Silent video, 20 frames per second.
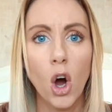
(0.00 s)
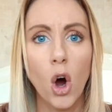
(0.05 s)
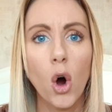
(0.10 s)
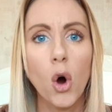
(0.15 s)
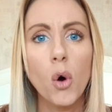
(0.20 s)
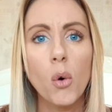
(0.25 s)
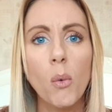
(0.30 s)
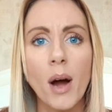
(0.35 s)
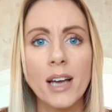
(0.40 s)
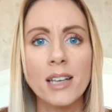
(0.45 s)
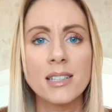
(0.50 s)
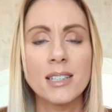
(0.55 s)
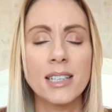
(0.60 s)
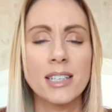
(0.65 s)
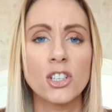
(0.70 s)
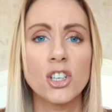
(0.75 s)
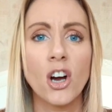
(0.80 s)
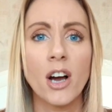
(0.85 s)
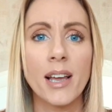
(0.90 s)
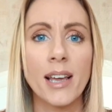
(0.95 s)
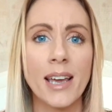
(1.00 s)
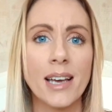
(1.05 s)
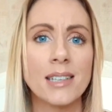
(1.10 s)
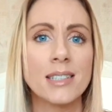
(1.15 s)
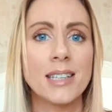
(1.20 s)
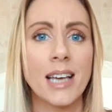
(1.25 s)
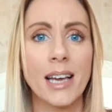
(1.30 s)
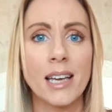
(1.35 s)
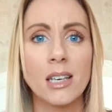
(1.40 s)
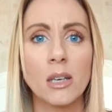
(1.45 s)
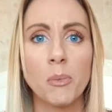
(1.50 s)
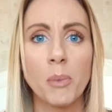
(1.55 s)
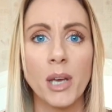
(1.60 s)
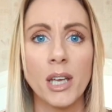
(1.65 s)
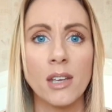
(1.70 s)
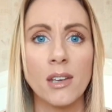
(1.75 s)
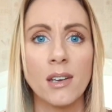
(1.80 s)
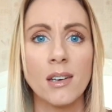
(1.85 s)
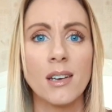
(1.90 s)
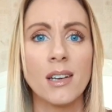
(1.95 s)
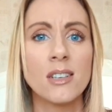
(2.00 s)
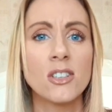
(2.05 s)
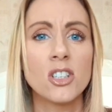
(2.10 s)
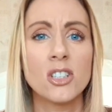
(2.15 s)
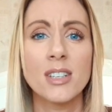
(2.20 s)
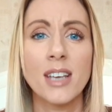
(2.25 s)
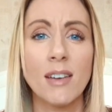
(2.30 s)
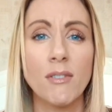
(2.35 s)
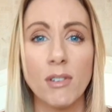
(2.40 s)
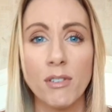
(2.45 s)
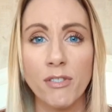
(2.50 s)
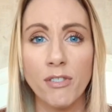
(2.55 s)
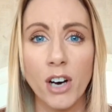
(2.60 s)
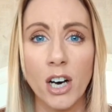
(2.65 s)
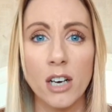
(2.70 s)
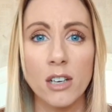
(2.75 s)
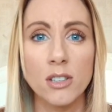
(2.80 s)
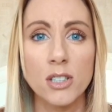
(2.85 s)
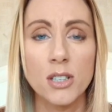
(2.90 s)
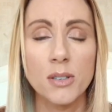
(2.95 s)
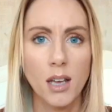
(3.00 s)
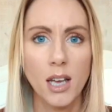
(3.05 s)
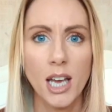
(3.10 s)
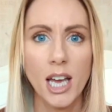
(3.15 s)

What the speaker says: Always try and get a second opinion and just get referred.